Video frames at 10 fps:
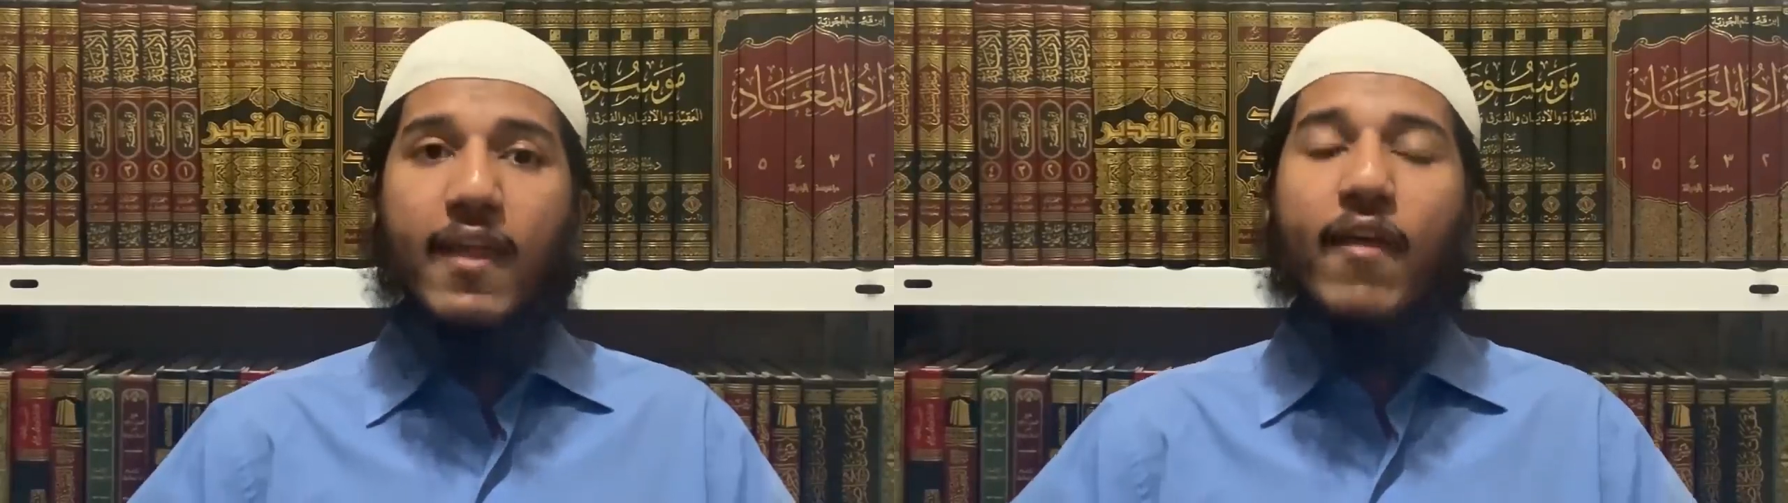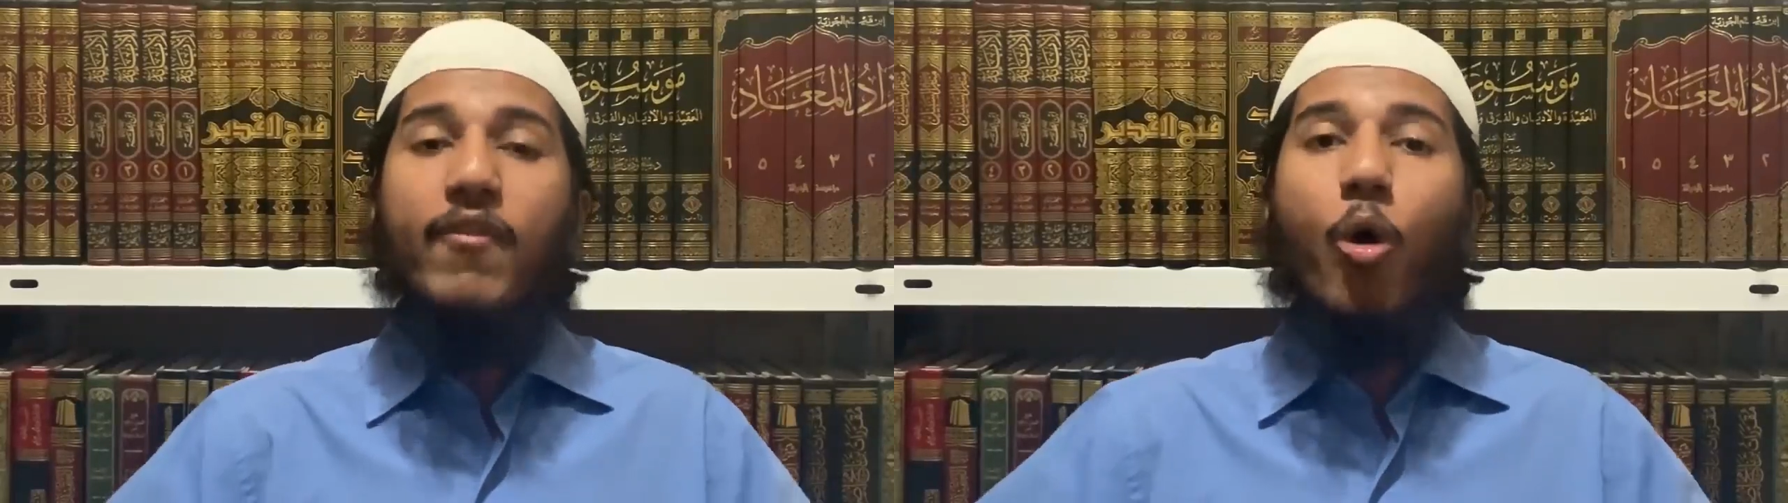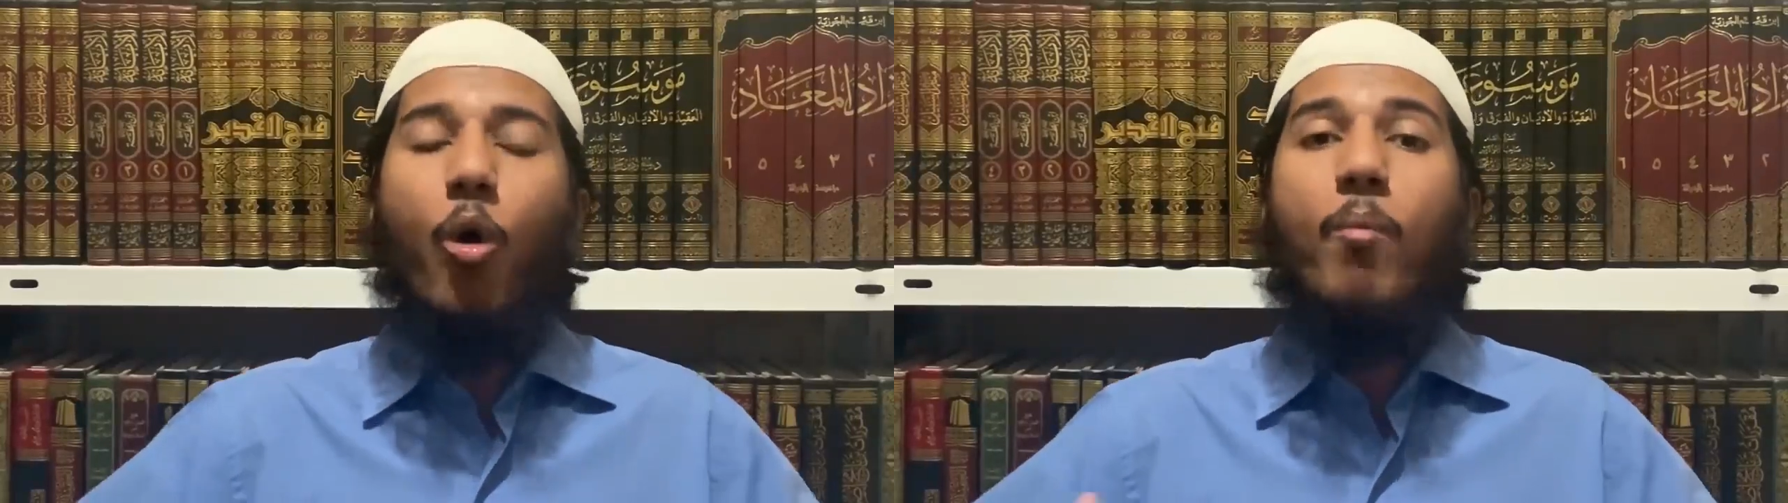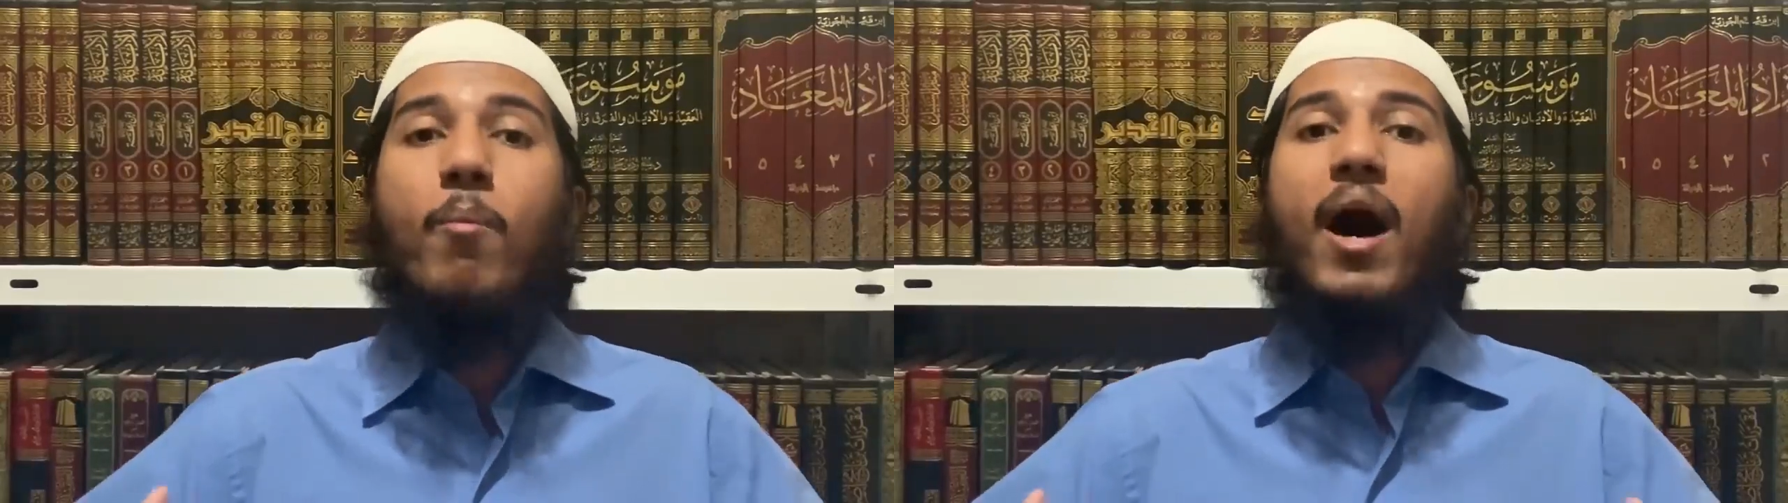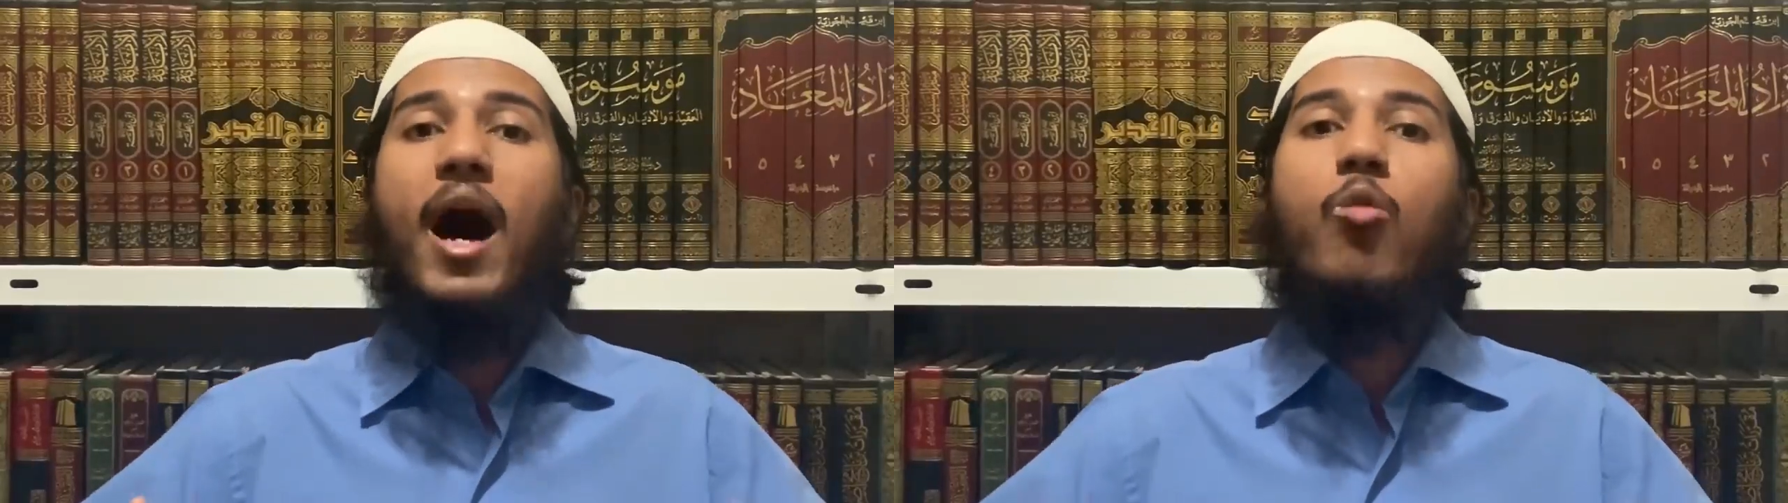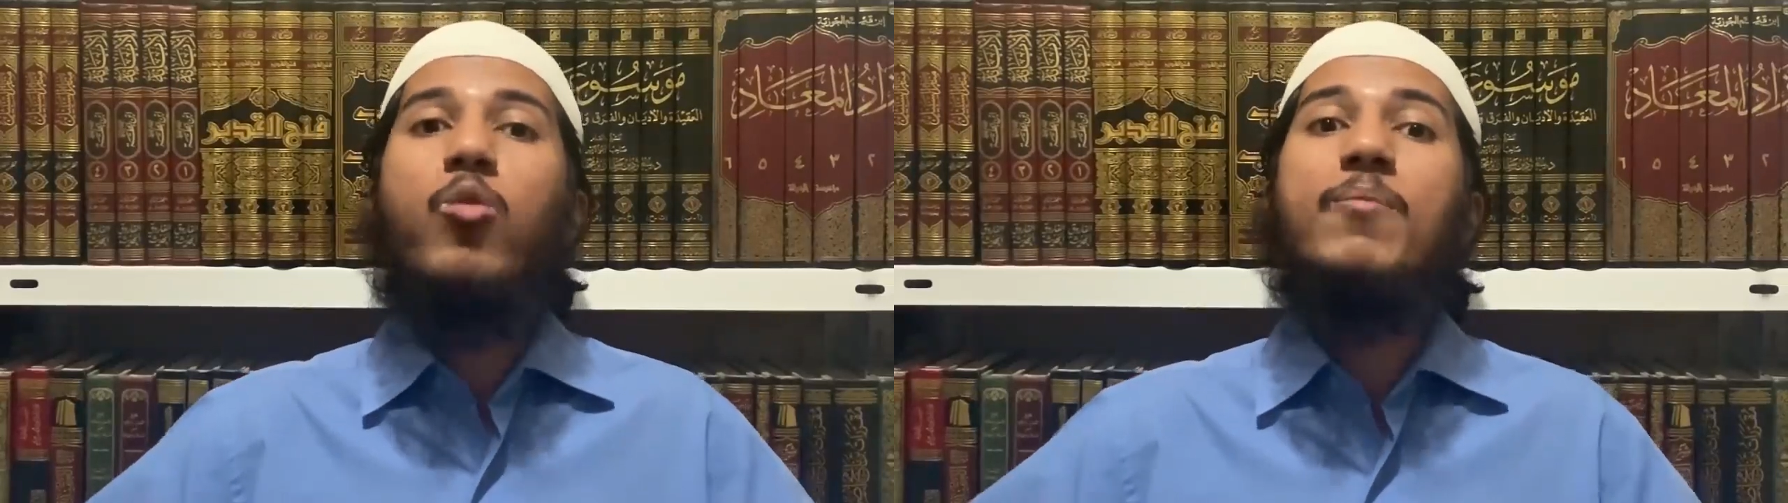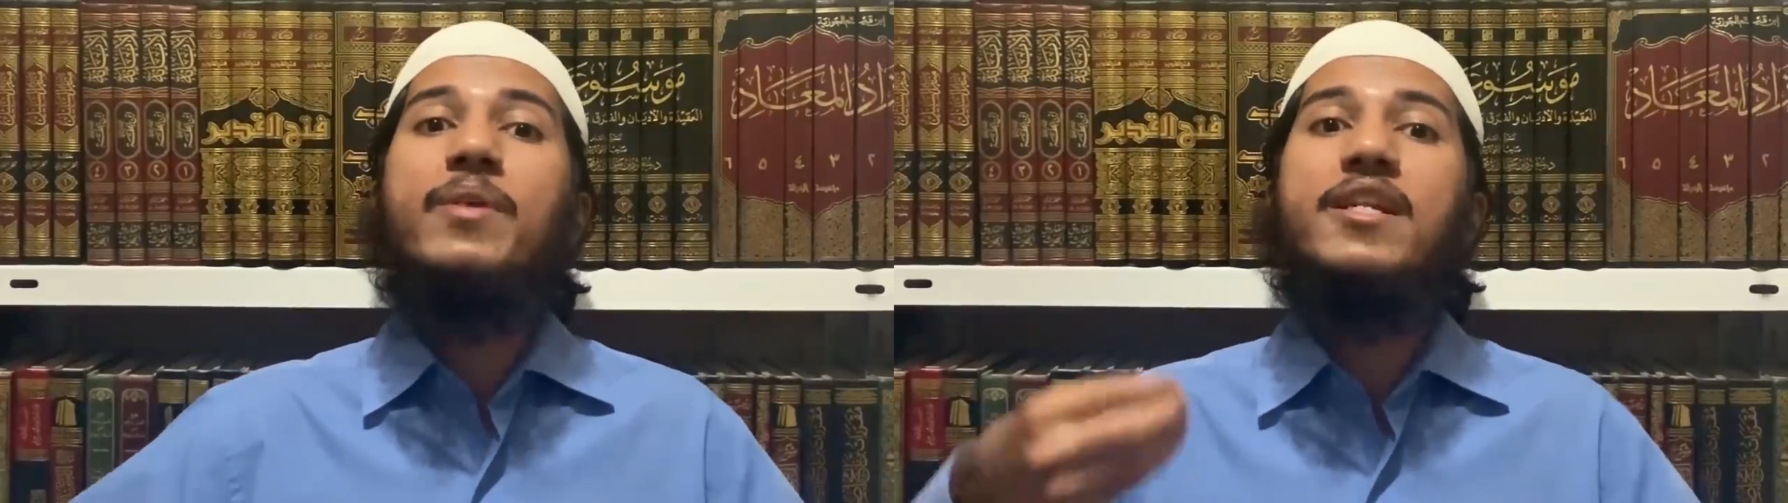that the Ummah will be